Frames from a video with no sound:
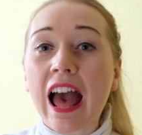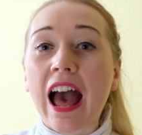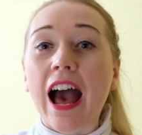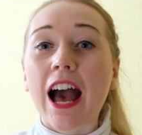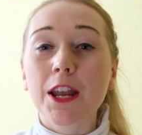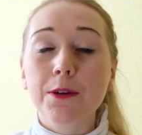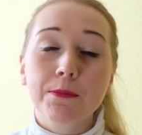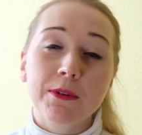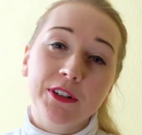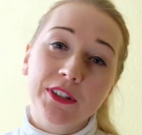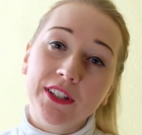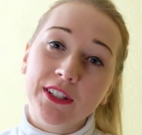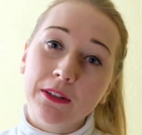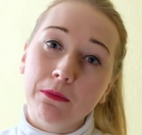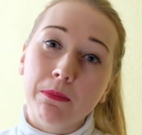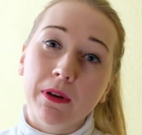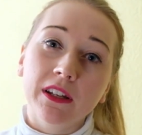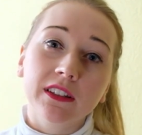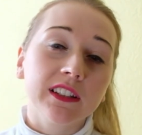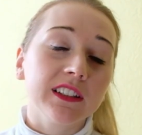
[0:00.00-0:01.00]
I
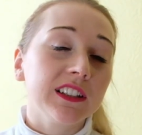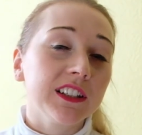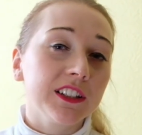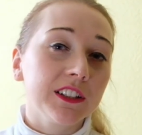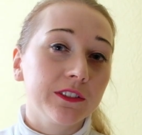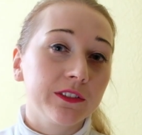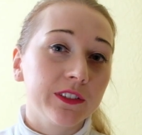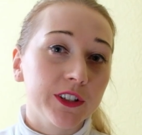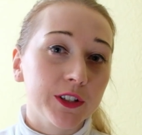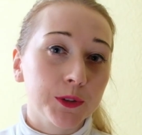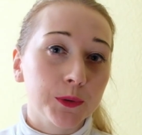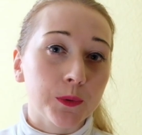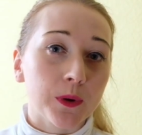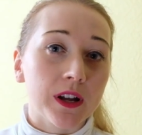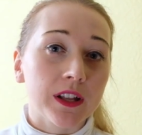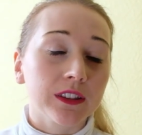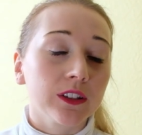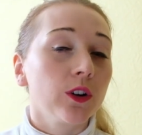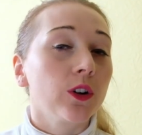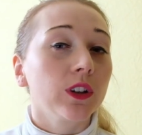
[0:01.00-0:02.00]
participated in the first
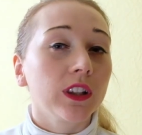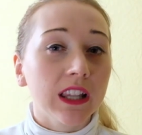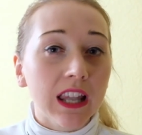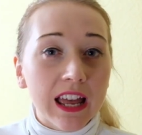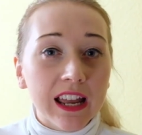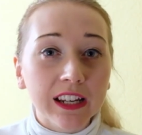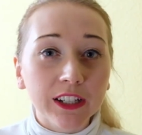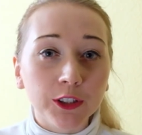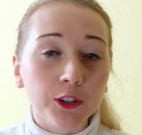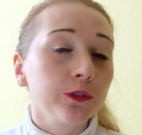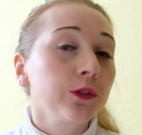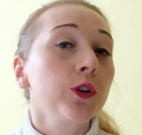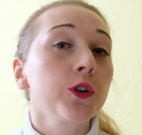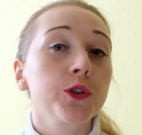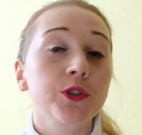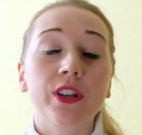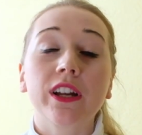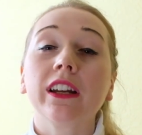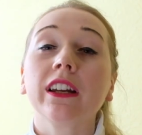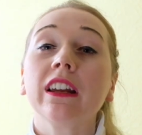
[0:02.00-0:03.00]
one online. Of
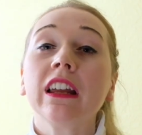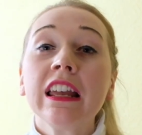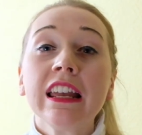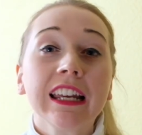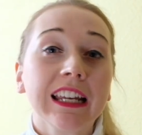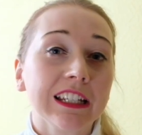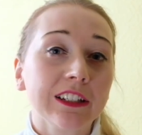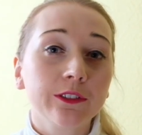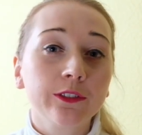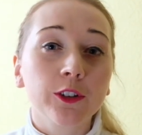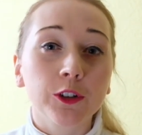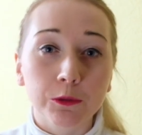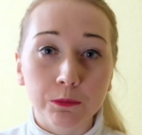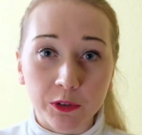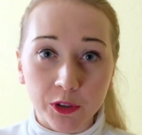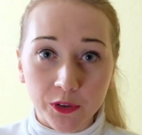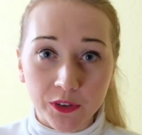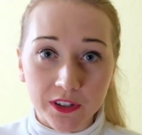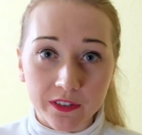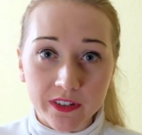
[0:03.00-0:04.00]
course, I informed
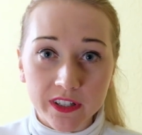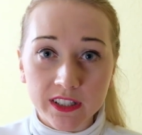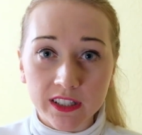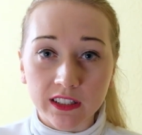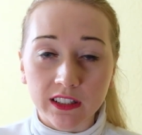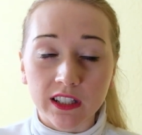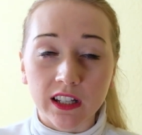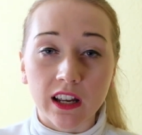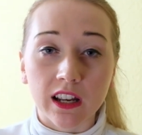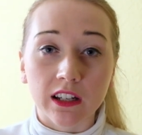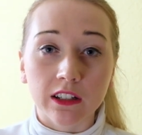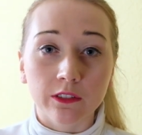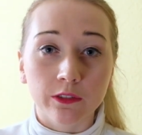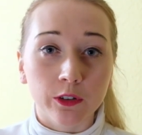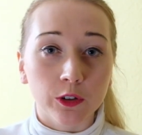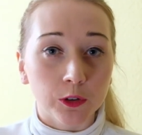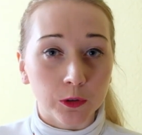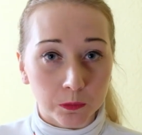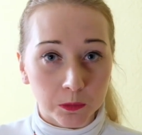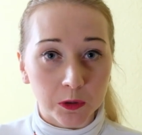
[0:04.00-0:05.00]
the university, I
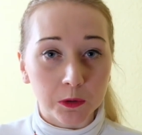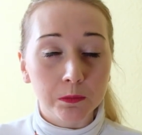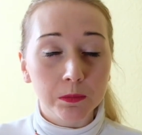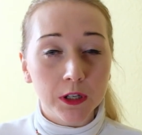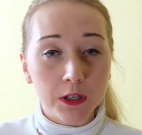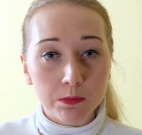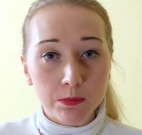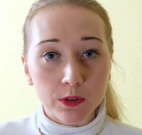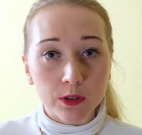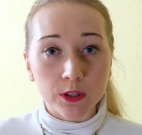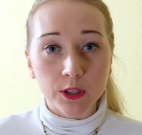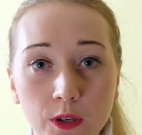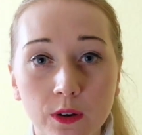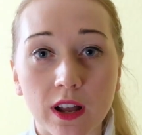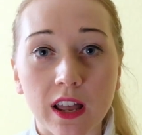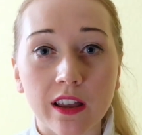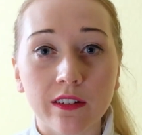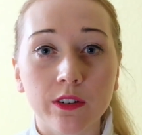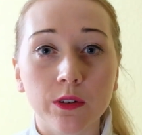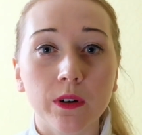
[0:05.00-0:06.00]
informed people, so
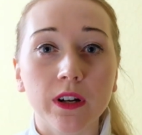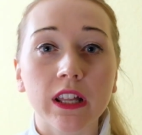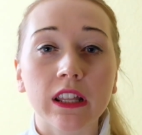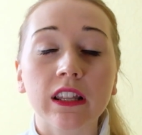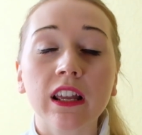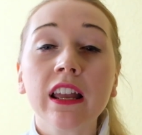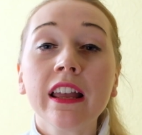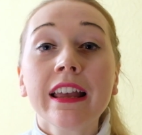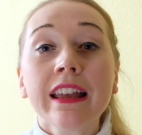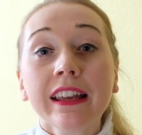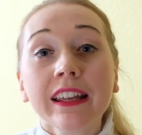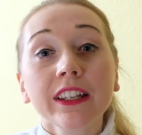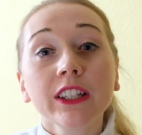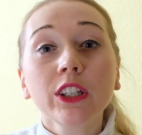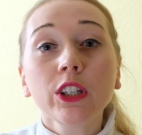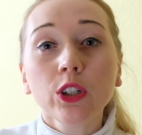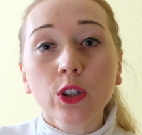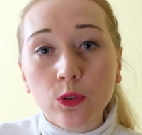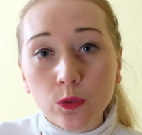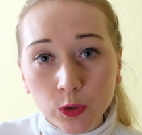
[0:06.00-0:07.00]
everyone
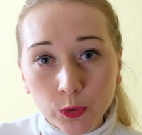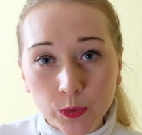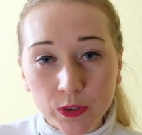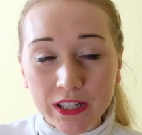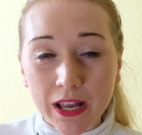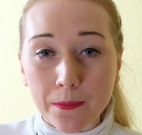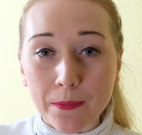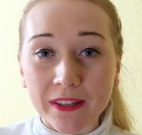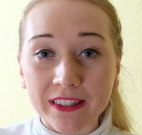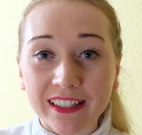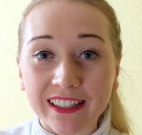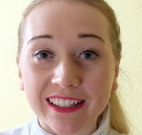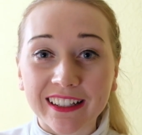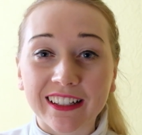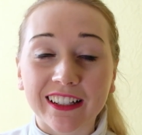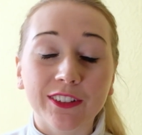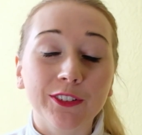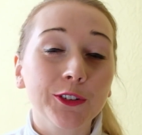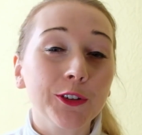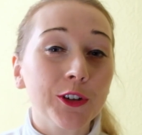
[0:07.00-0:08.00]
knew what was happening
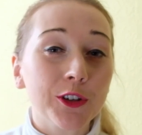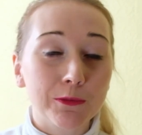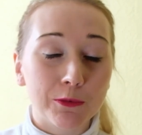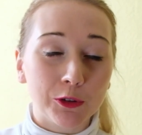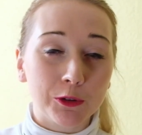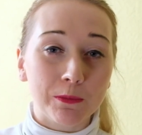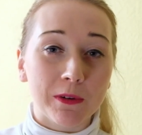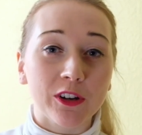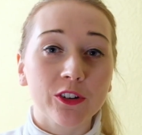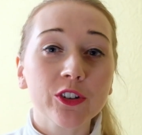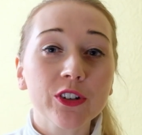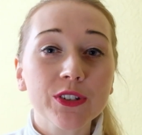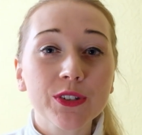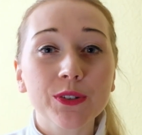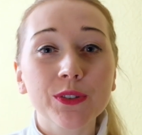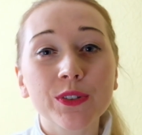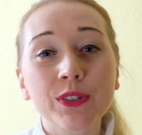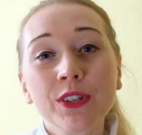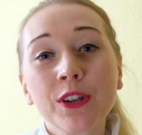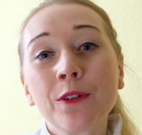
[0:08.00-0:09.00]
and knew about my
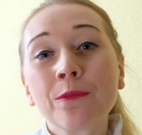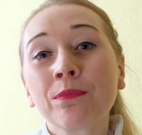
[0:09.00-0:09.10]
reasons.